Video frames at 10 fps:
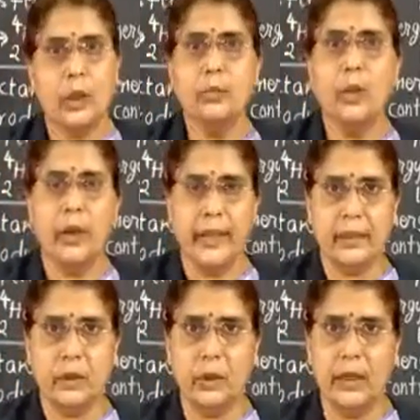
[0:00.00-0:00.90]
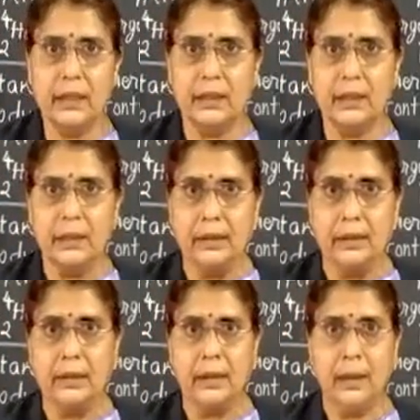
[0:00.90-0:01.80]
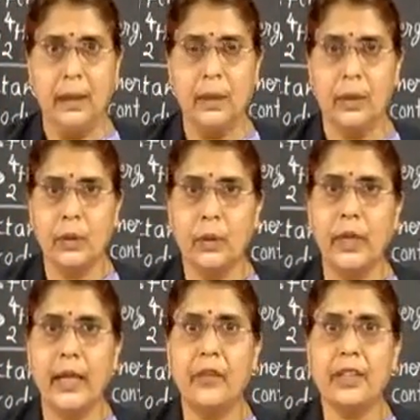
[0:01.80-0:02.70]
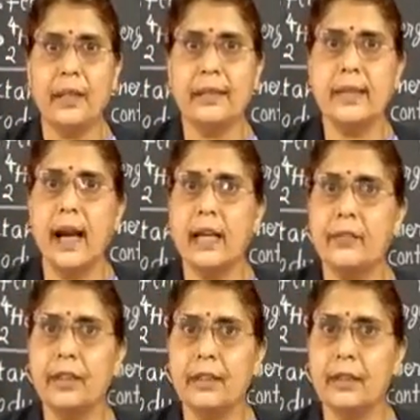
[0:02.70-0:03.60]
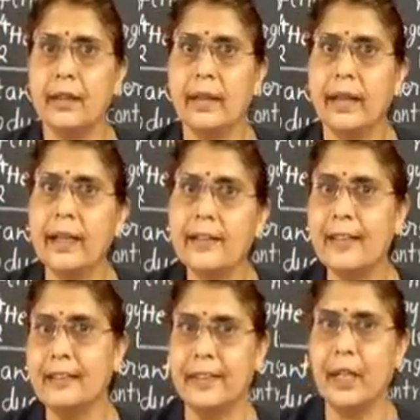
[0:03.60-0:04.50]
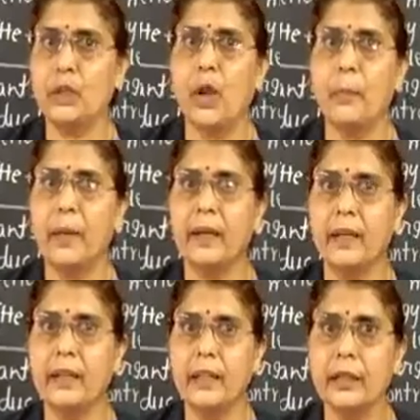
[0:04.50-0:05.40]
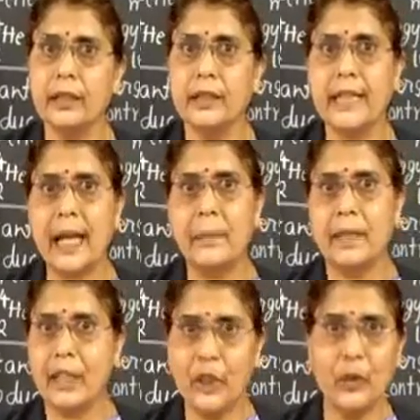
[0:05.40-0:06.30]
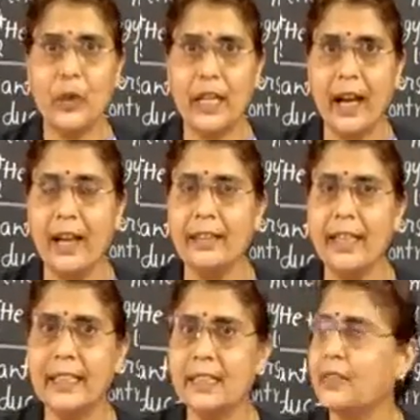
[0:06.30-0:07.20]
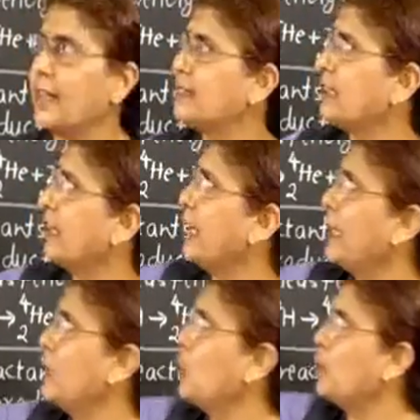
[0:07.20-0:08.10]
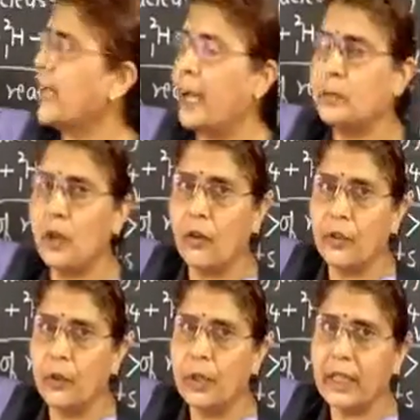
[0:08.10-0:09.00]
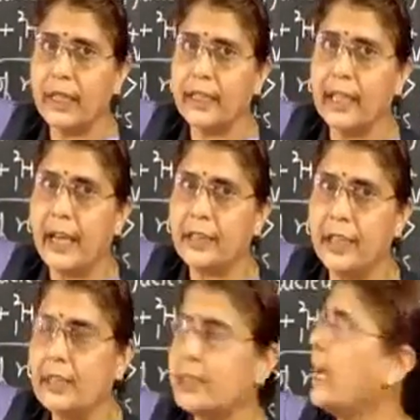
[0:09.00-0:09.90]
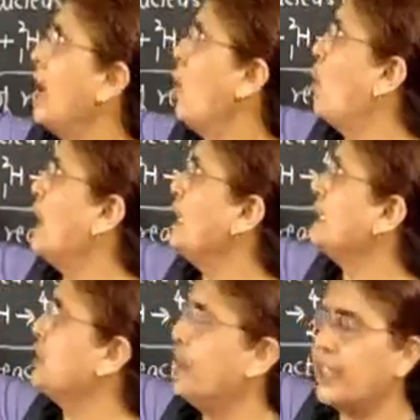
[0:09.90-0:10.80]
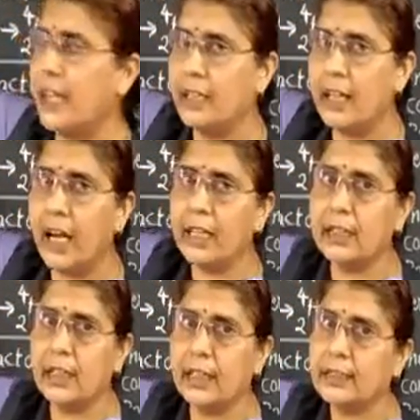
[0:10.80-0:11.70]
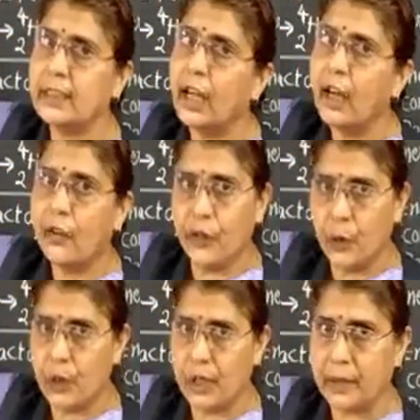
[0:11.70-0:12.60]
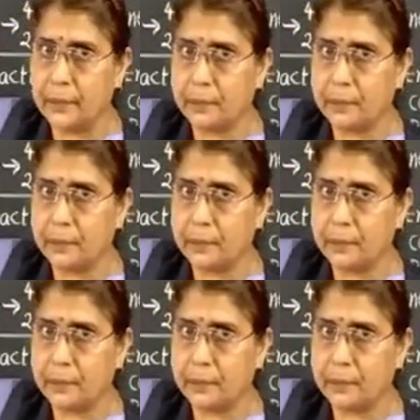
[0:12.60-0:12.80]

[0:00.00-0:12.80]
Good morning, students. Today we shall start with an interesting topic in the chapter nuclear. That is, we are studying two types of nuclear reactions. One is fission, another is fusion.